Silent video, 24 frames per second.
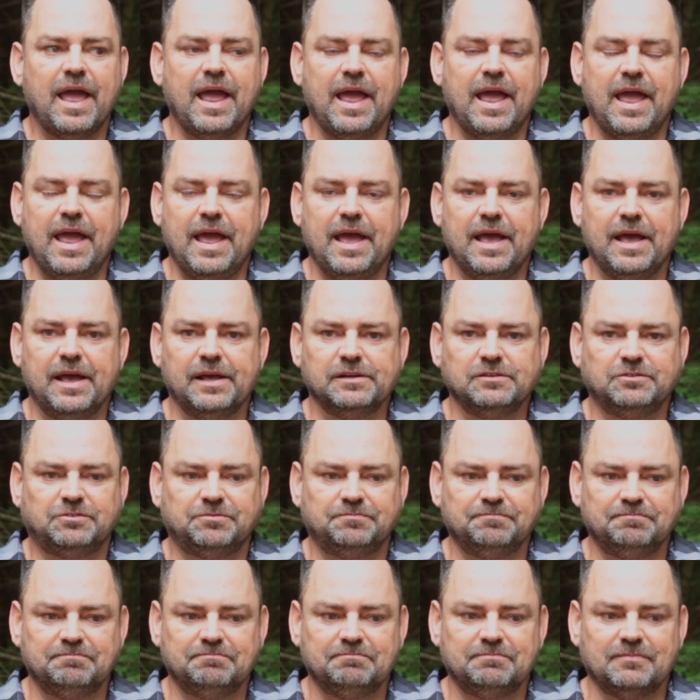And
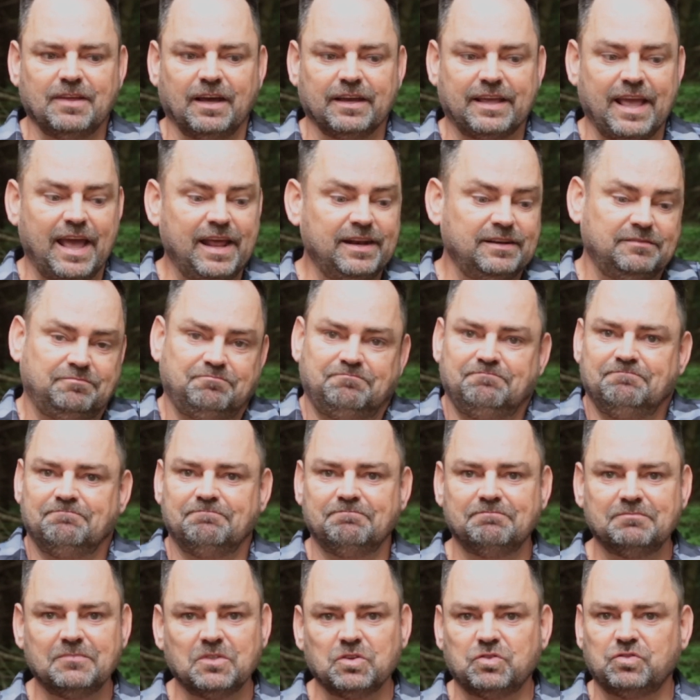again,
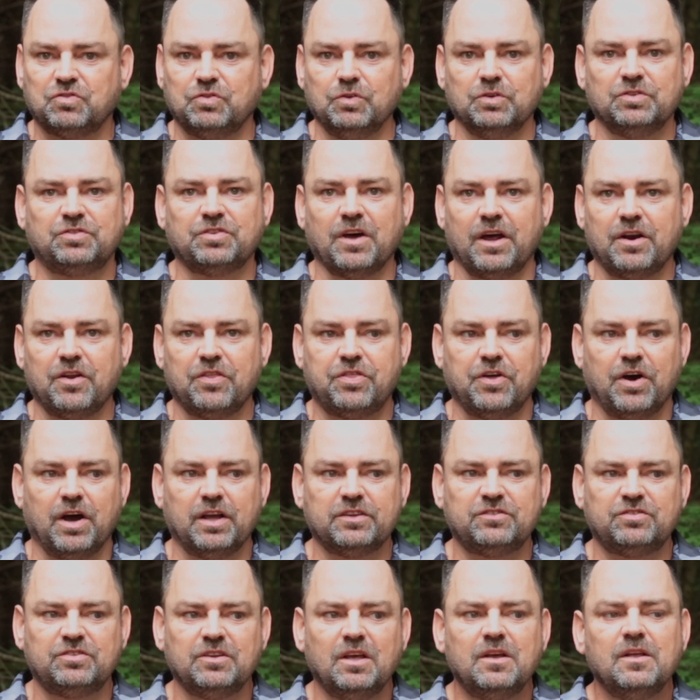suicidal
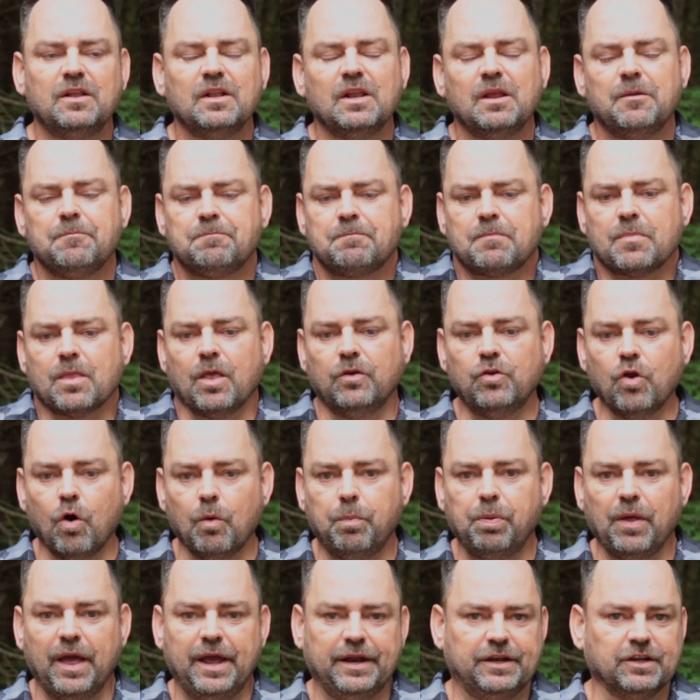thoughts, no
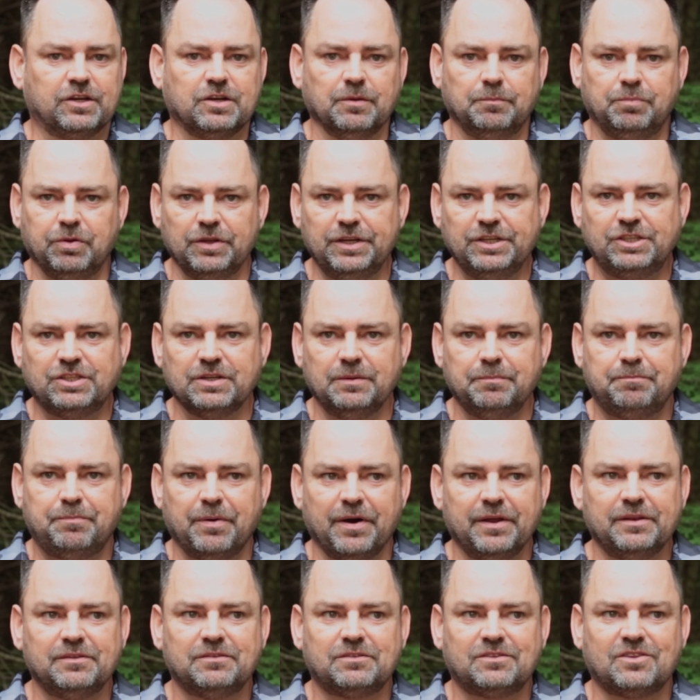plan to completion,
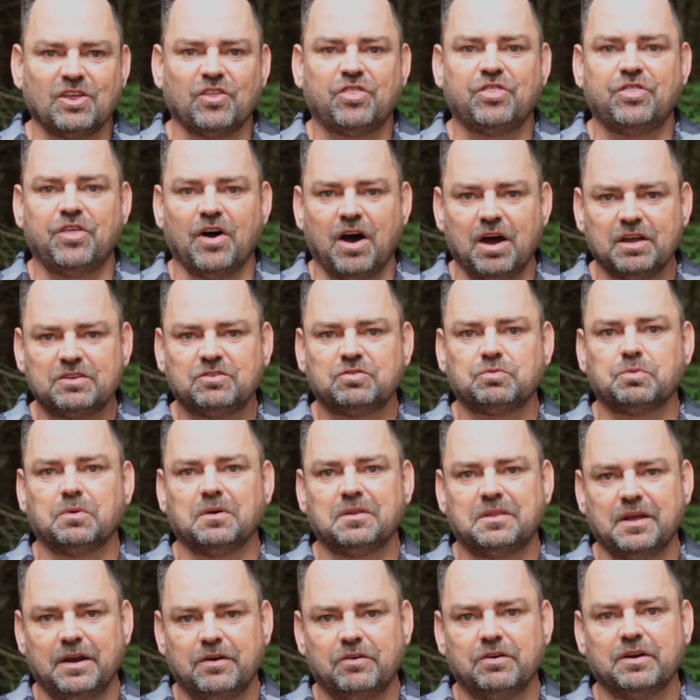but the thoughts
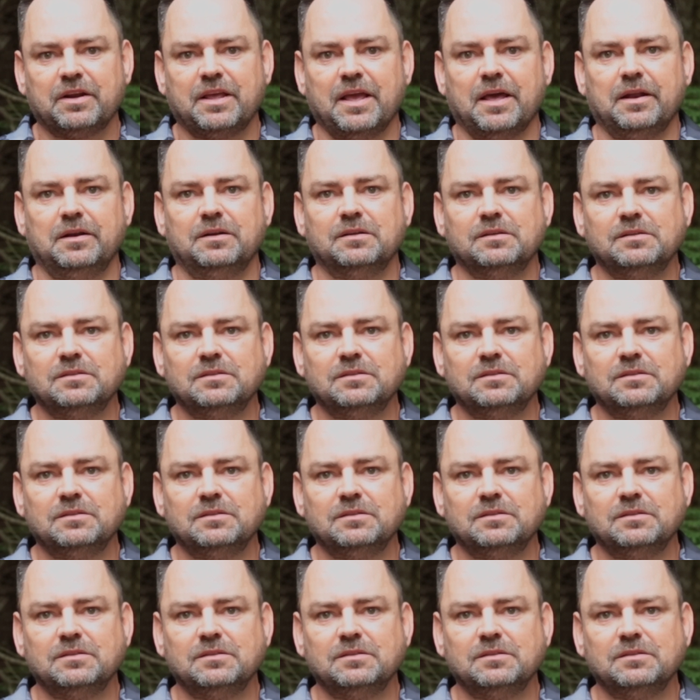were there again.